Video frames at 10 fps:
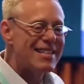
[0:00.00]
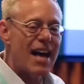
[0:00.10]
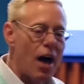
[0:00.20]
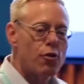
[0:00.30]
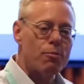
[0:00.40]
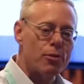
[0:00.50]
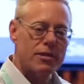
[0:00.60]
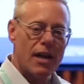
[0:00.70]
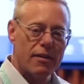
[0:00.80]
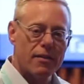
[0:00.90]
is
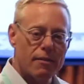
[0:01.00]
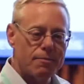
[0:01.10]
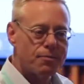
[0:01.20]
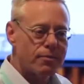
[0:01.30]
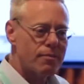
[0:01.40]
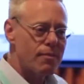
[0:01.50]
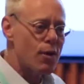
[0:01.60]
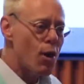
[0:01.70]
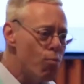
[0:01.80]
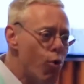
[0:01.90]
100%.
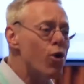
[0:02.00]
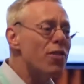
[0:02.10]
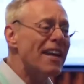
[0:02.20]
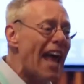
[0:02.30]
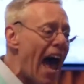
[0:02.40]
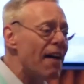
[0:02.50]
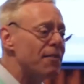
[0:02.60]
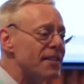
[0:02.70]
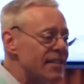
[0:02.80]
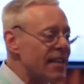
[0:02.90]
More than
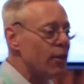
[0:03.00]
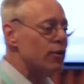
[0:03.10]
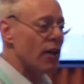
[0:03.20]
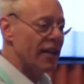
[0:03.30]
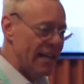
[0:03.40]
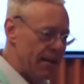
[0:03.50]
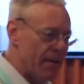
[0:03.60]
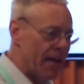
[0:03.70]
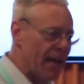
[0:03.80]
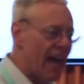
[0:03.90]
half the sellers on
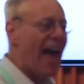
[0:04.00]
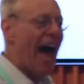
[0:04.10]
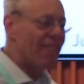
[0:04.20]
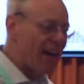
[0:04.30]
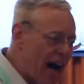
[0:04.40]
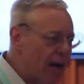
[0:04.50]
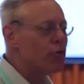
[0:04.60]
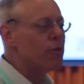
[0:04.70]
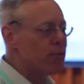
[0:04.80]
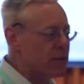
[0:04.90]
eBay have
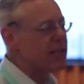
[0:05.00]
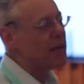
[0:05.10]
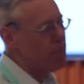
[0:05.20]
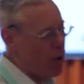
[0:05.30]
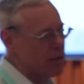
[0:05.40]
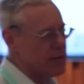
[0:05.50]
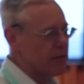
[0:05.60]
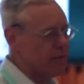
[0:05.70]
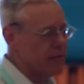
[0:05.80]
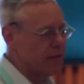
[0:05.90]
100%
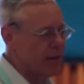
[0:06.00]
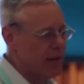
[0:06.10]
positive.